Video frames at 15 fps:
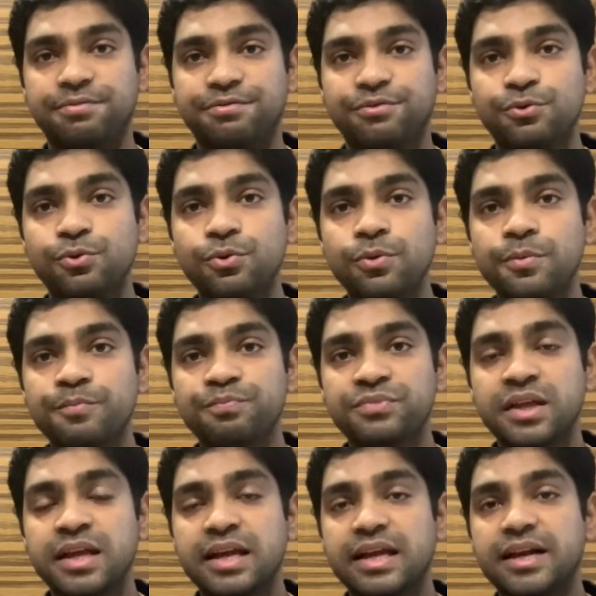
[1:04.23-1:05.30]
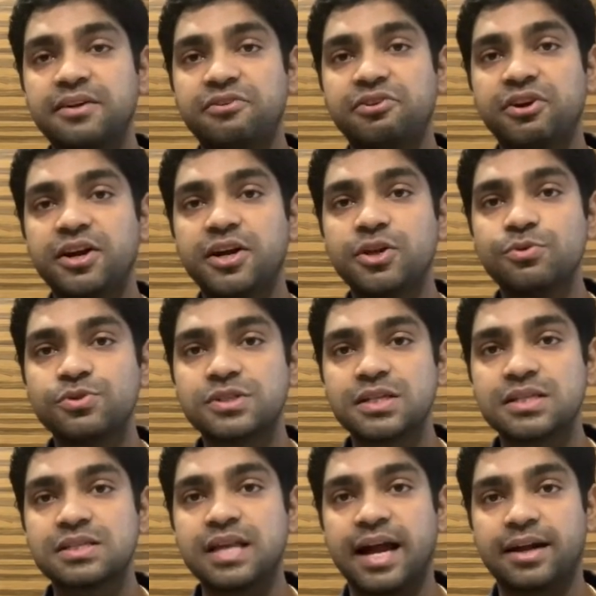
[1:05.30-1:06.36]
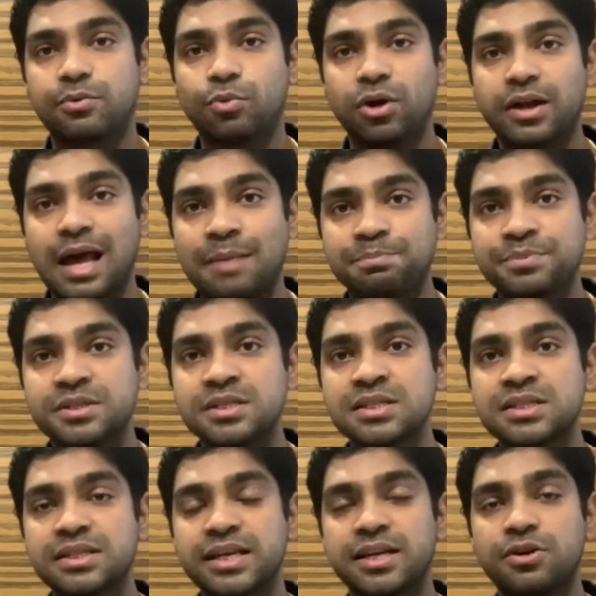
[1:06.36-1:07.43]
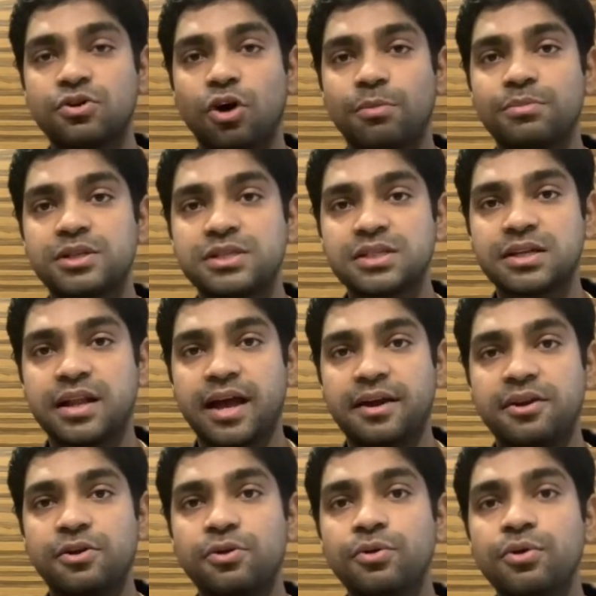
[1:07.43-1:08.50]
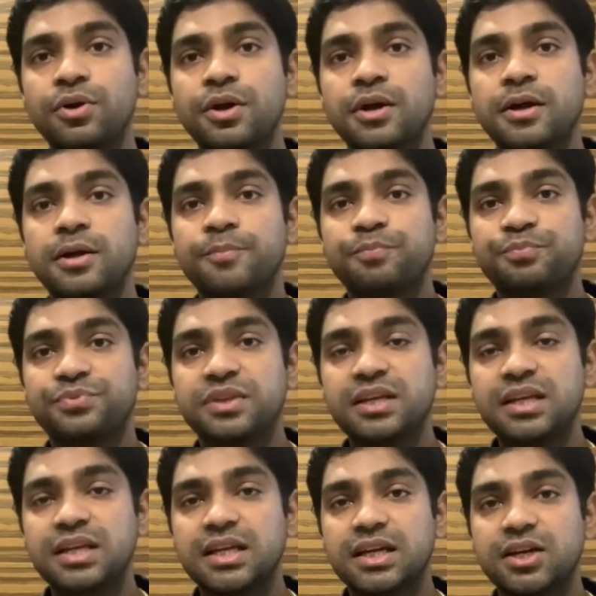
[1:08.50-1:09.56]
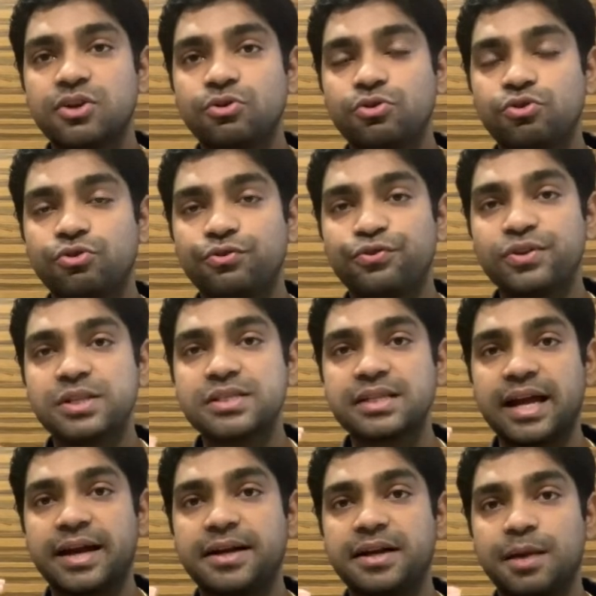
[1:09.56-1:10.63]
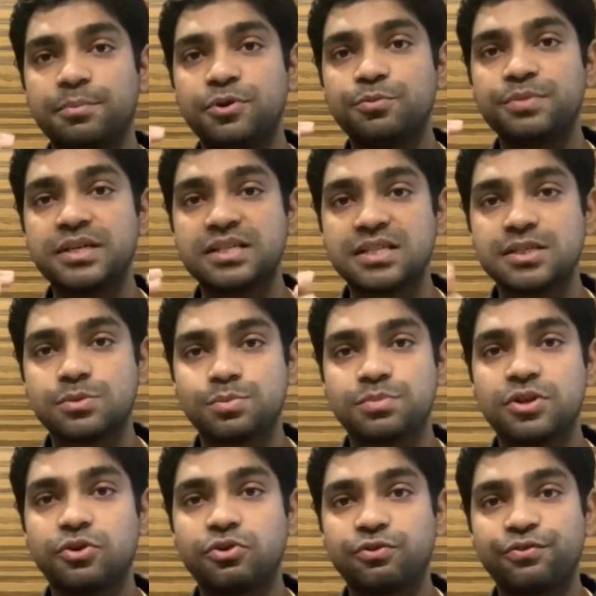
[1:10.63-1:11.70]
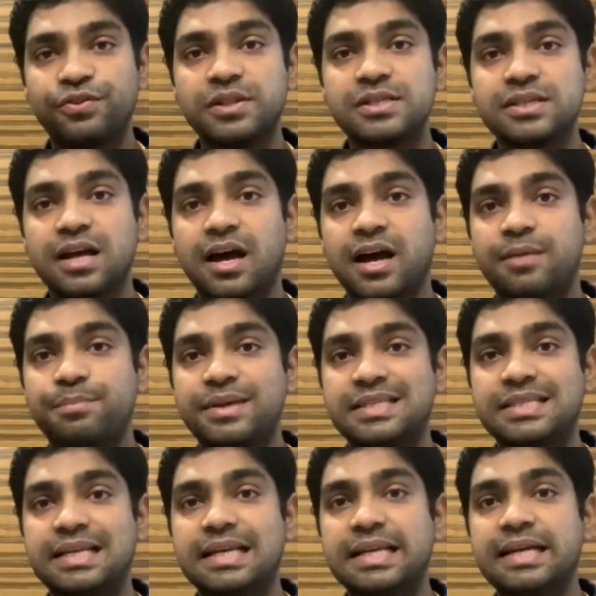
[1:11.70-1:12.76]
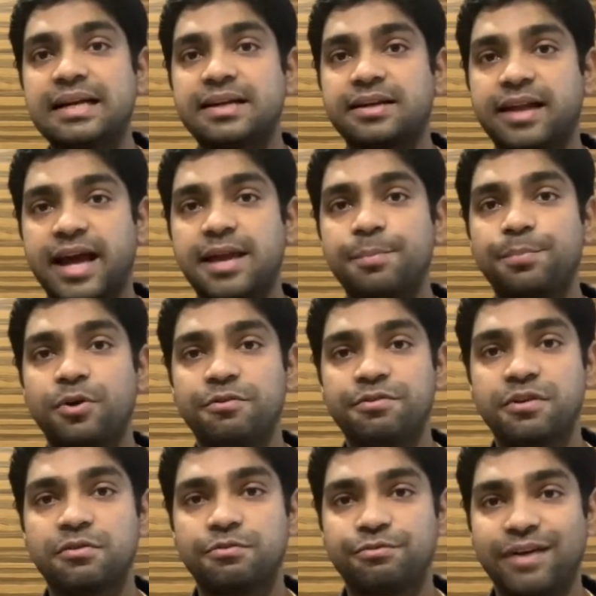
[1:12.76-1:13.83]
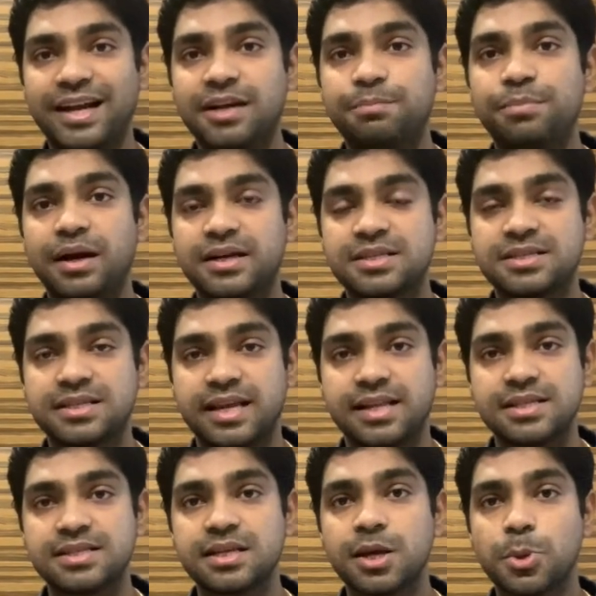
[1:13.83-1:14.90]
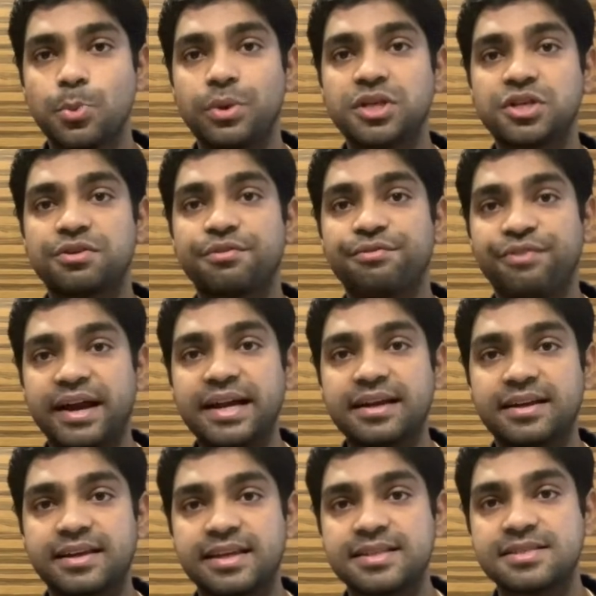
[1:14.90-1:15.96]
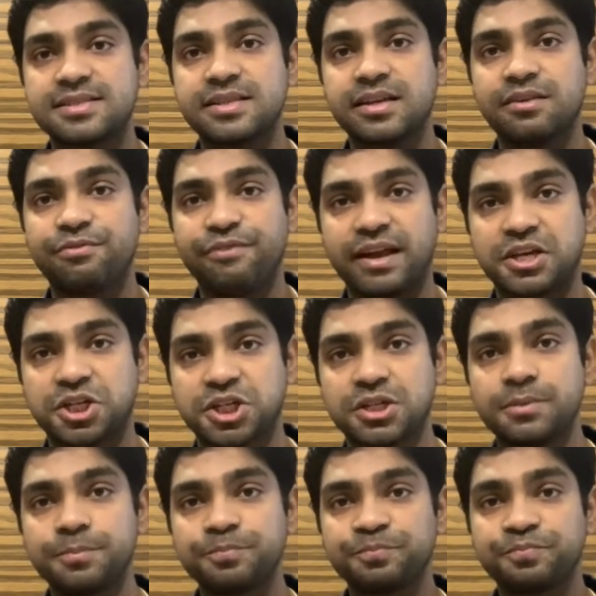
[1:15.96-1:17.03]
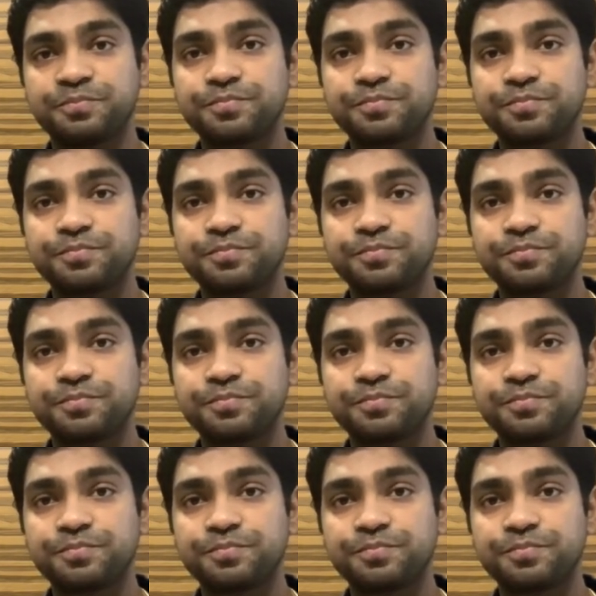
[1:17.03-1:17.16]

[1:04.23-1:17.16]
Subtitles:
flu. It reduces that. What happens in normal scenario, the neutrophils and WBCs, neutrophils are basically a type of white blood cells which fight against the infection,